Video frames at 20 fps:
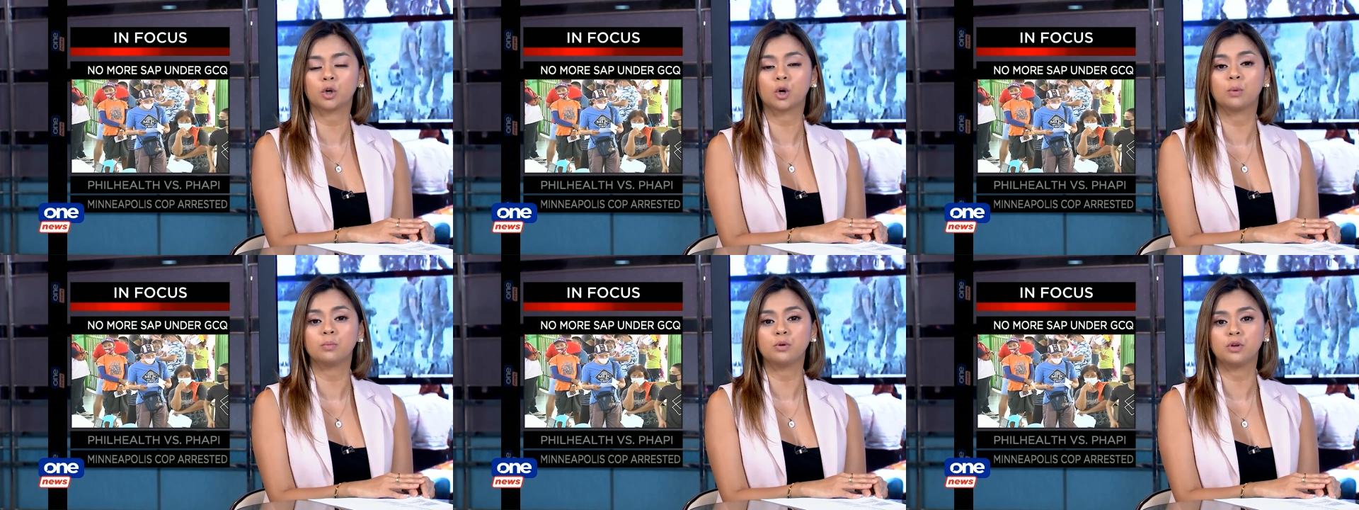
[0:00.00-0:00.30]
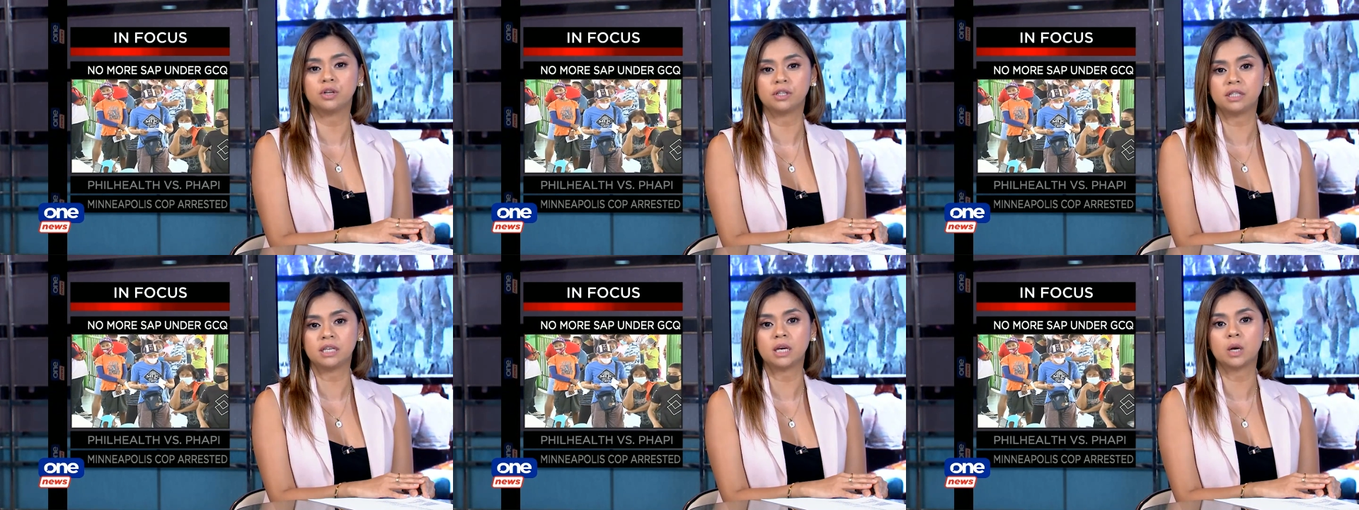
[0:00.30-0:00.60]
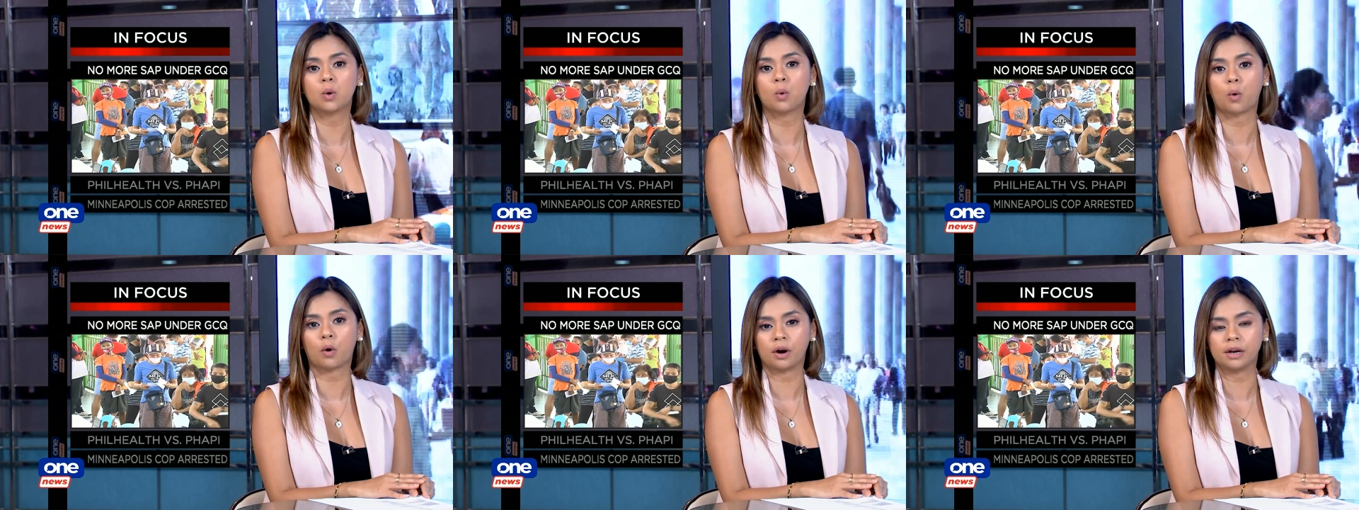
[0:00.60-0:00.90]
community
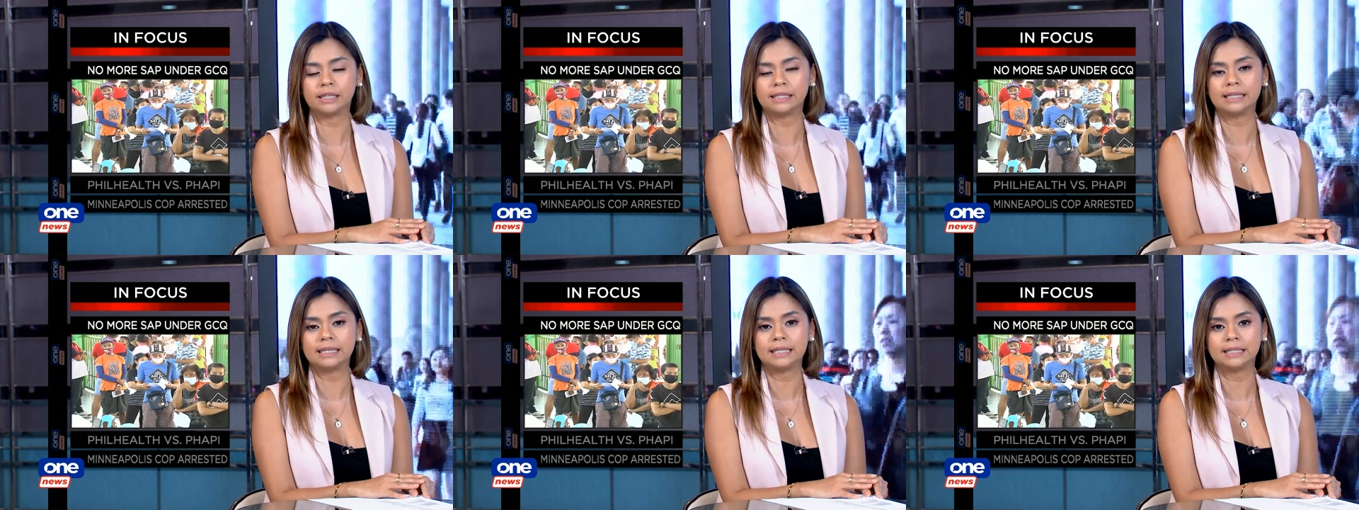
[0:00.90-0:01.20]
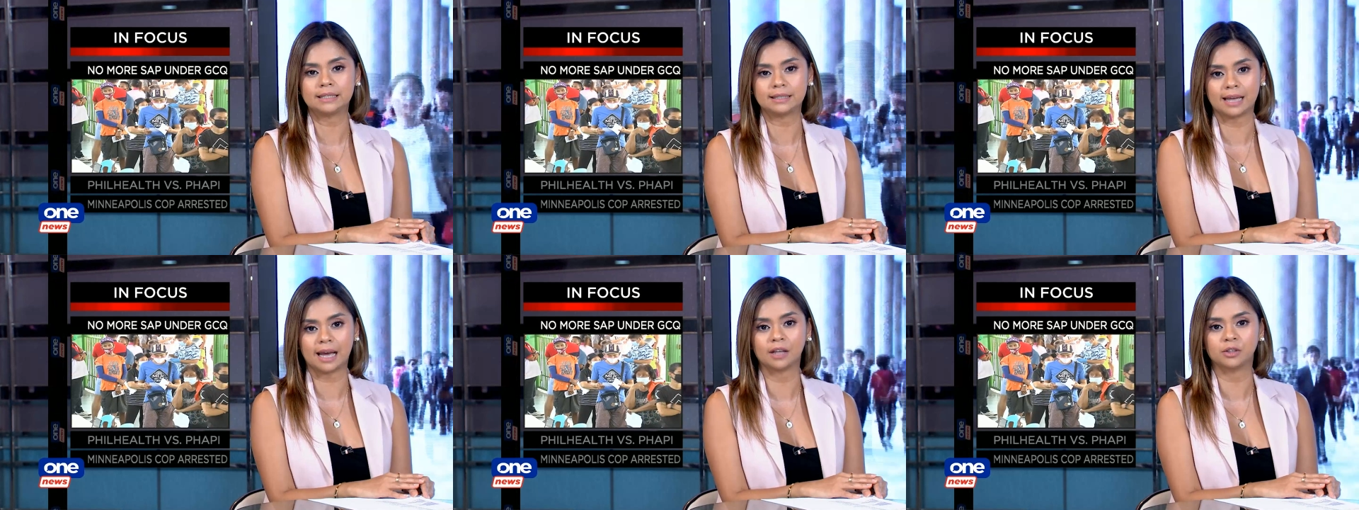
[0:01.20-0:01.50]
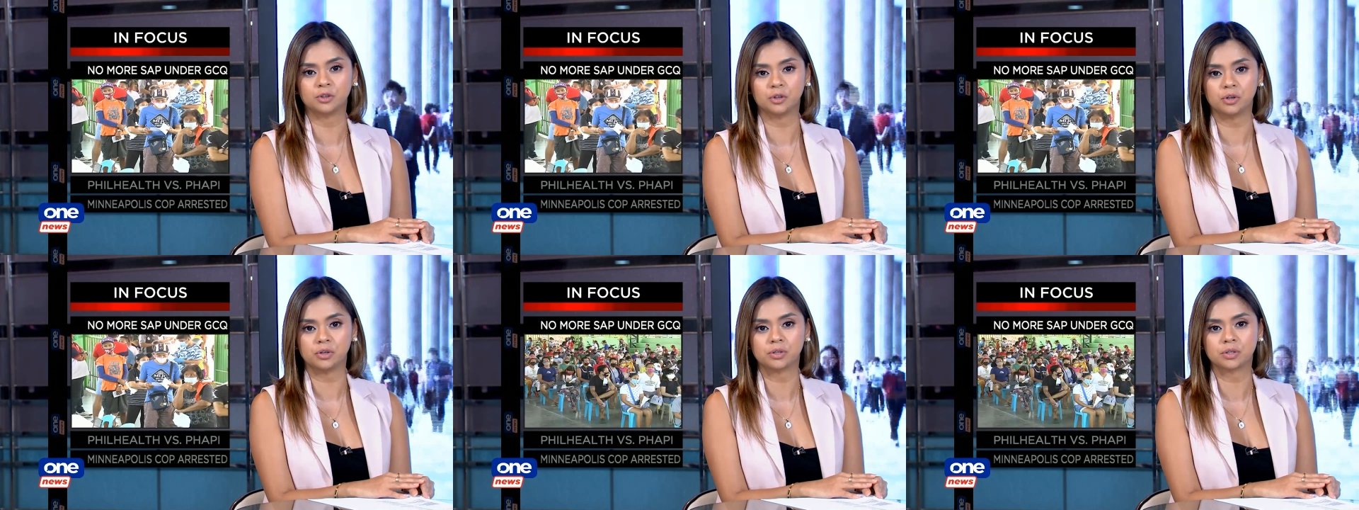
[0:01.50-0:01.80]
quarantine
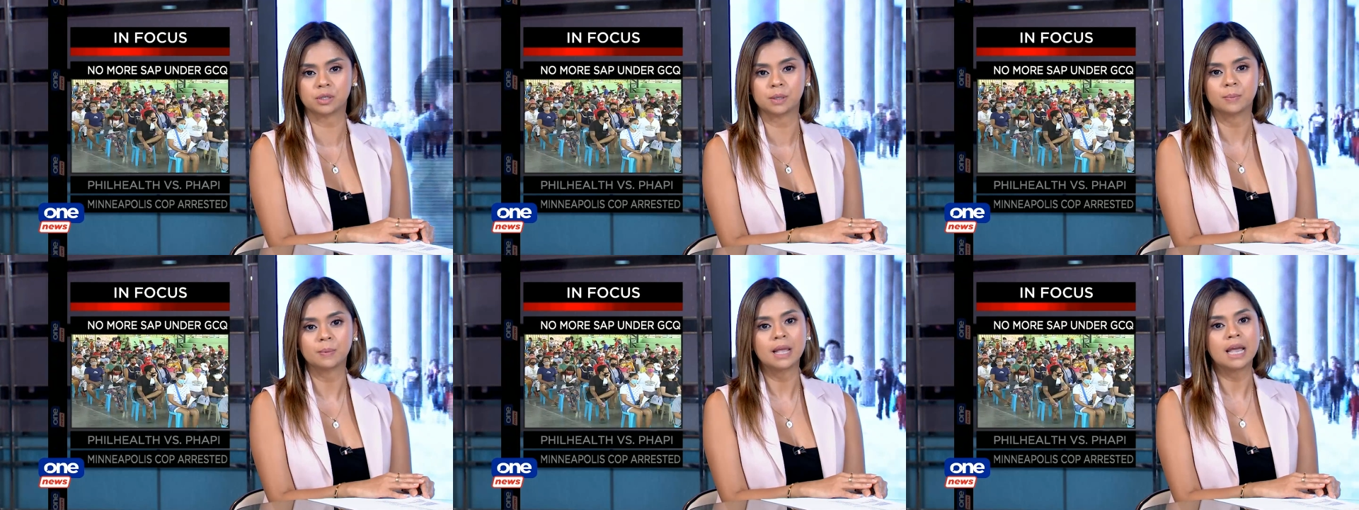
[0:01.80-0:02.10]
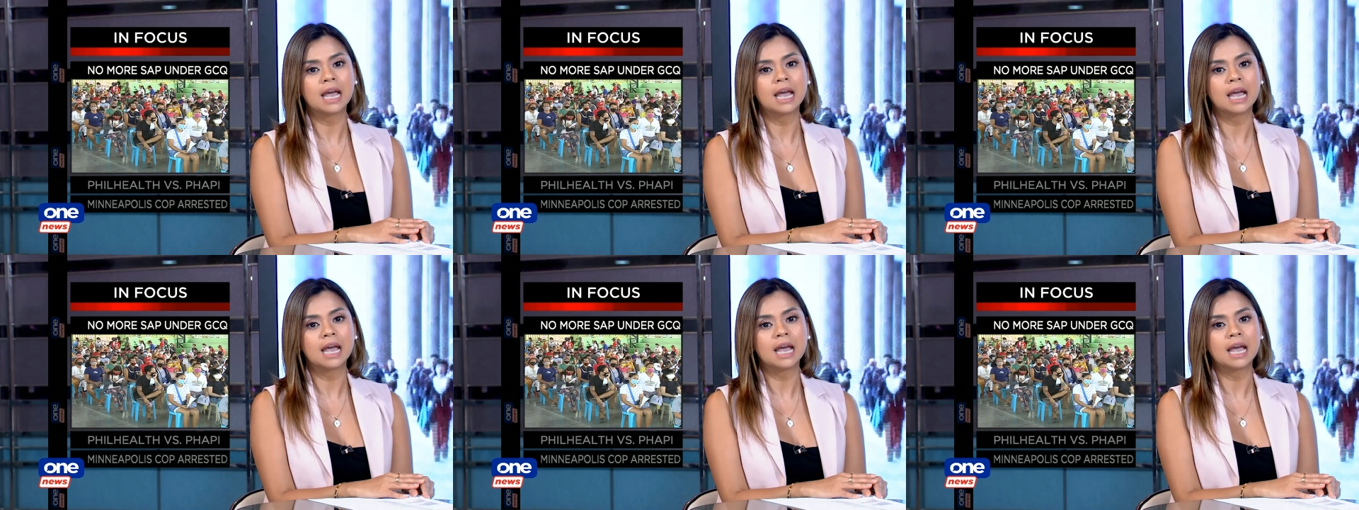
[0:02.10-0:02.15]
status.